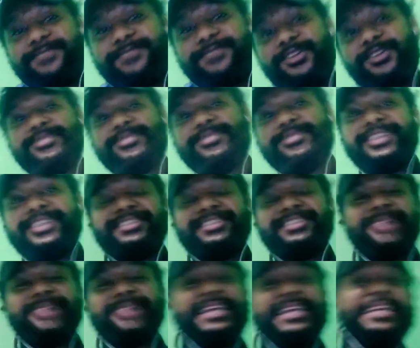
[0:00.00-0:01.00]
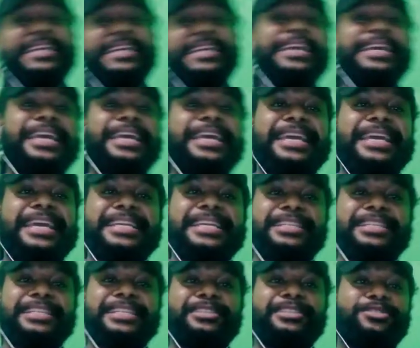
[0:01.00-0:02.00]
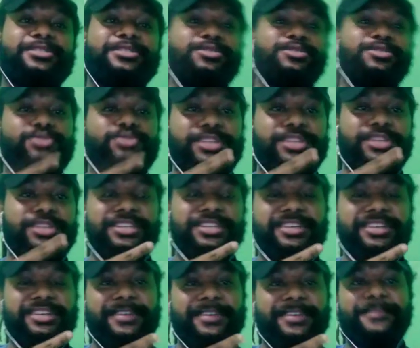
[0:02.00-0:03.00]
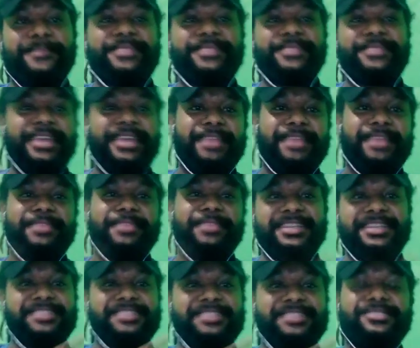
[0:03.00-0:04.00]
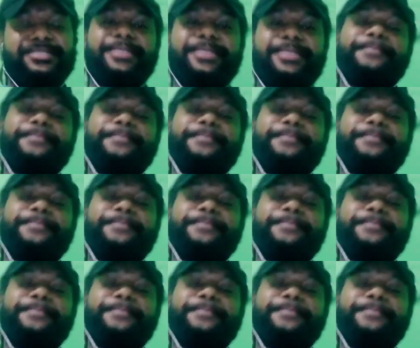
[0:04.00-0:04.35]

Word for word: follow me on my Twitter and my Instagram.